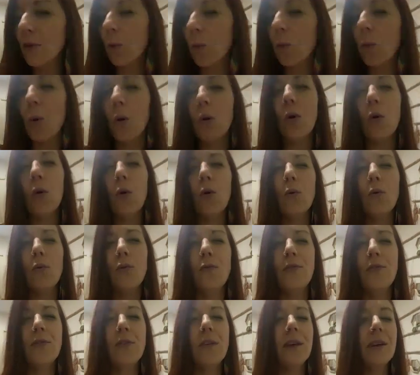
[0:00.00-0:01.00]
the
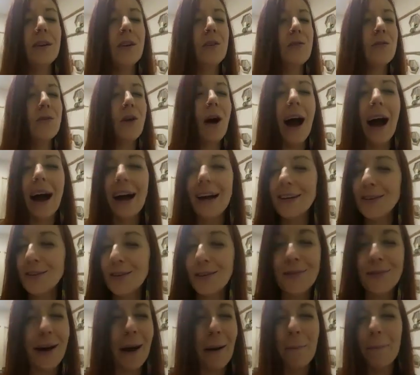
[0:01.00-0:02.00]
wolves, the cries
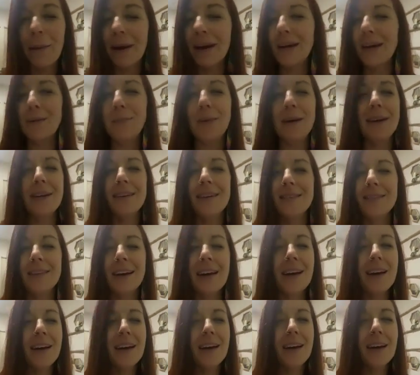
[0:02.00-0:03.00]
of our babies,
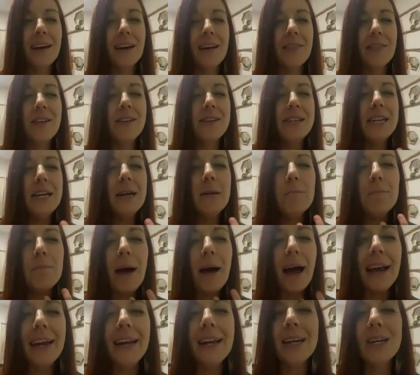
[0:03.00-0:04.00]
the deep
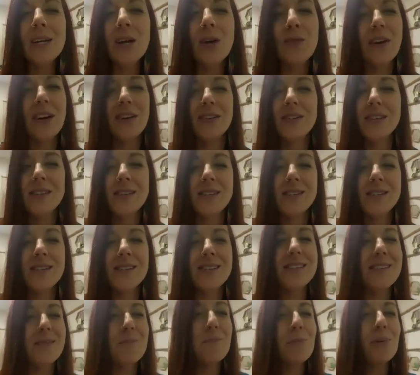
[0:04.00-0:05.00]
pain of our
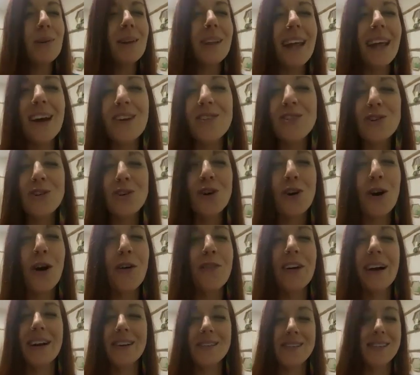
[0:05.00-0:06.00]
sisters, the pleasure
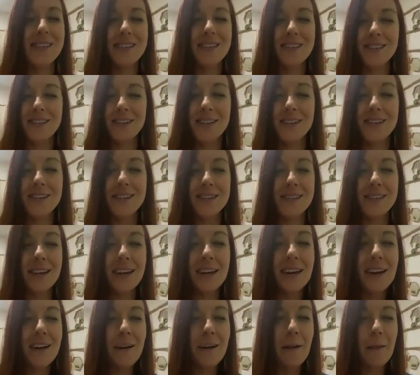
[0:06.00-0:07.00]
of our sisters,
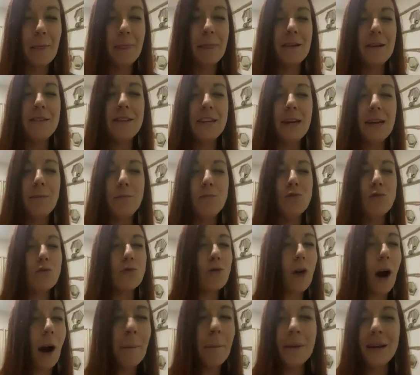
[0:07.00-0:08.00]
the deep
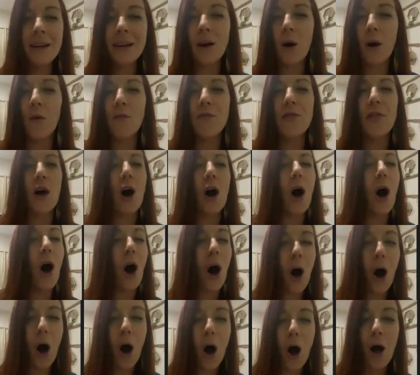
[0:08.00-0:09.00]
drumming of the
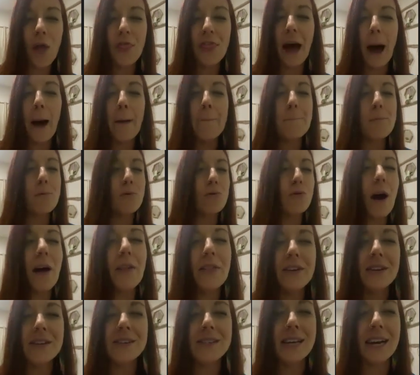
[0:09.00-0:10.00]
earth, our
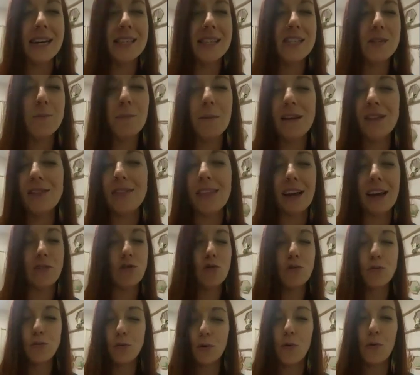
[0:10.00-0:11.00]
brothers that speak their
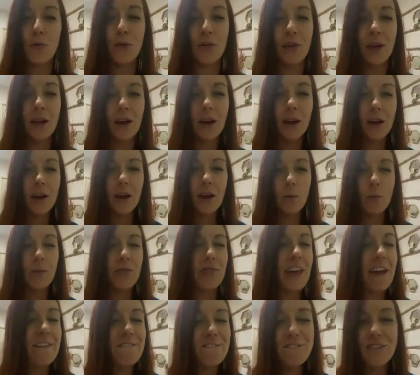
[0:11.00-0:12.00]
truth with
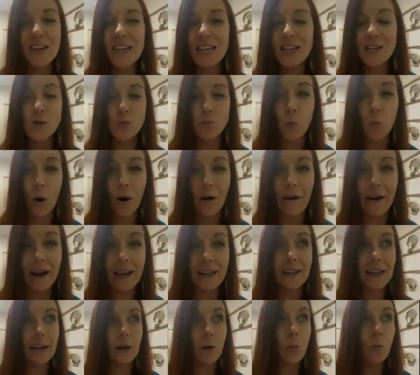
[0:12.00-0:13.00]
their fierce
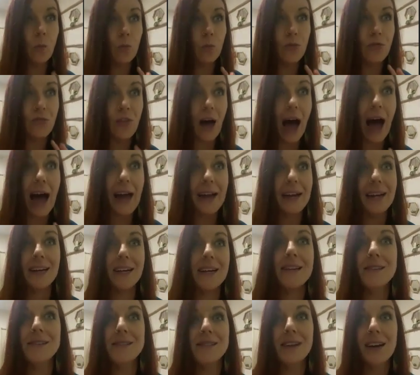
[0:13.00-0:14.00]
warrior. Like that
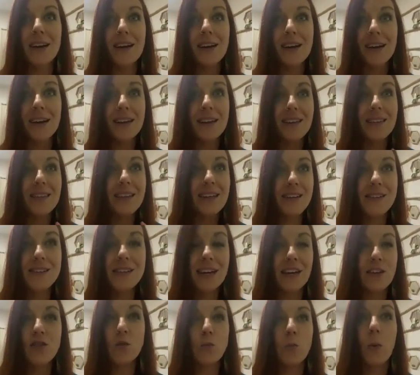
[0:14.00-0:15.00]
is the
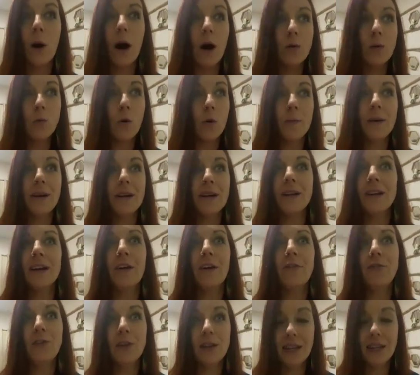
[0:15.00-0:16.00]
endangered wild woman. And I
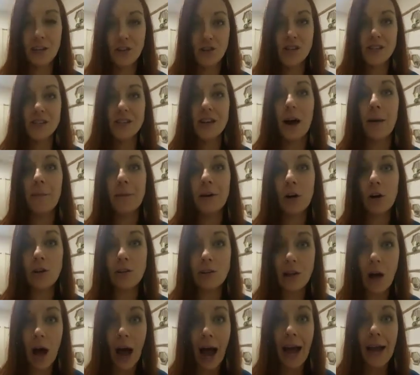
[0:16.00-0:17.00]
feel like she's coming
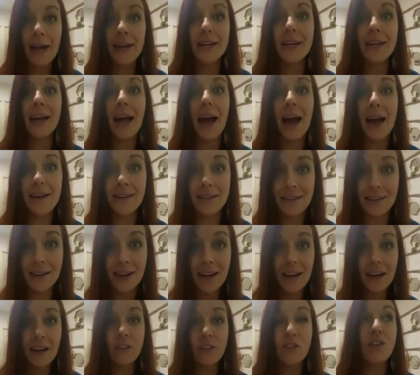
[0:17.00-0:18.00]
online again,
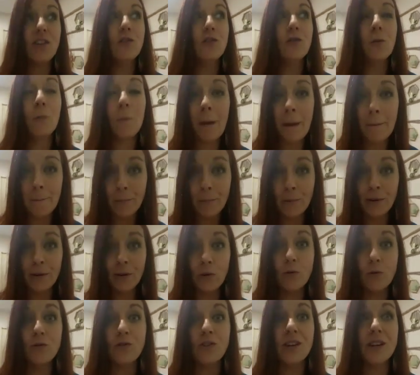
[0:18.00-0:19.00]
and she's remembering
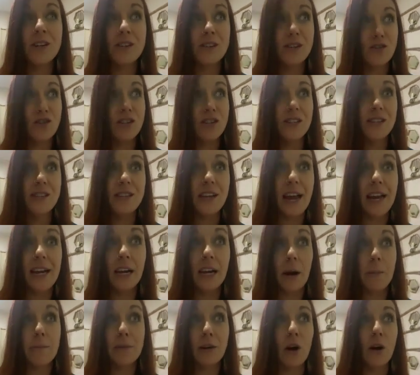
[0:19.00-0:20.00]
who she is, and she's
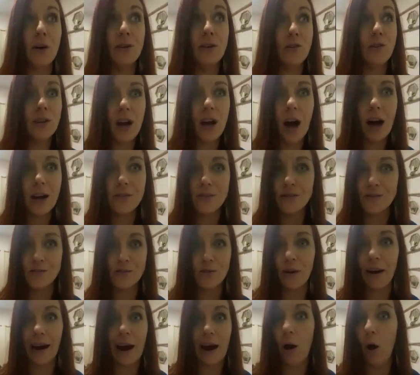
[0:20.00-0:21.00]
standing up and going, you can't
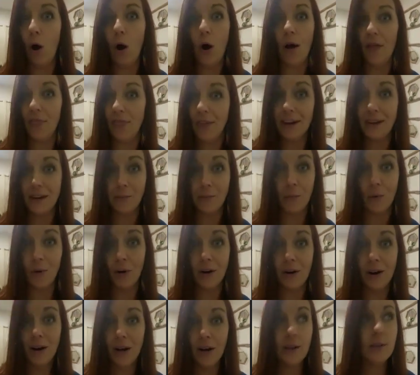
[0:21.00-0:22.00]
destroy our earth
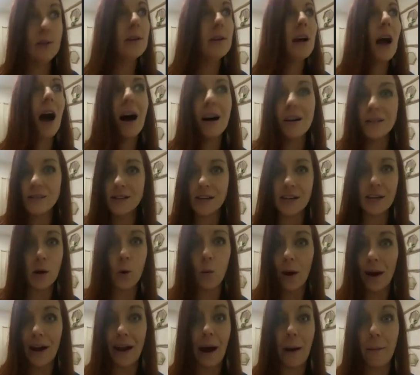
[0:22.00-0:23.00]
anymore. You can't take
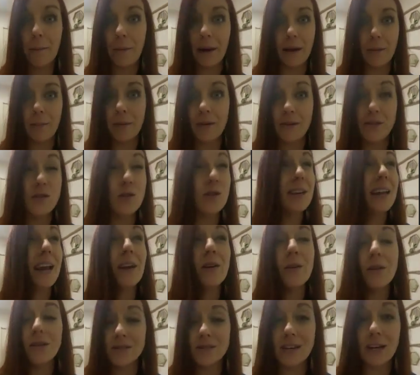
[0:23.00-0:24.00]
away our babies. You
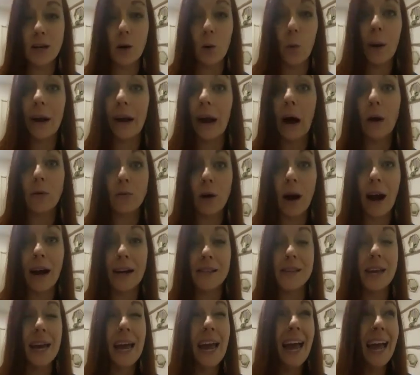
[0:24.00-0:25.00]
cannot take away our
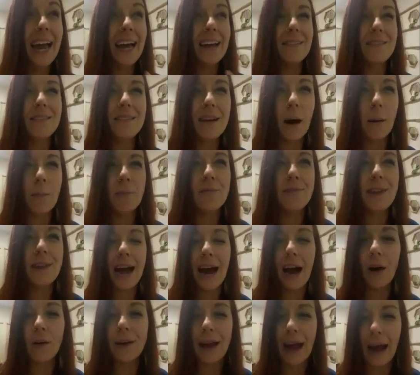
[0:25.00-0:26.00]
rights and dumb
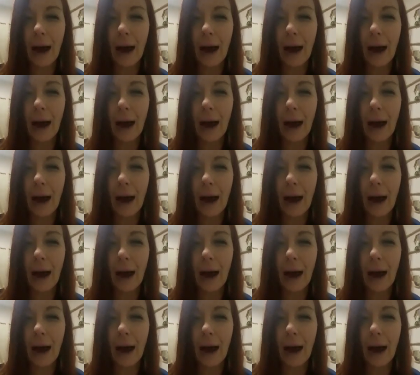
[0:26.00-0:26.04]
down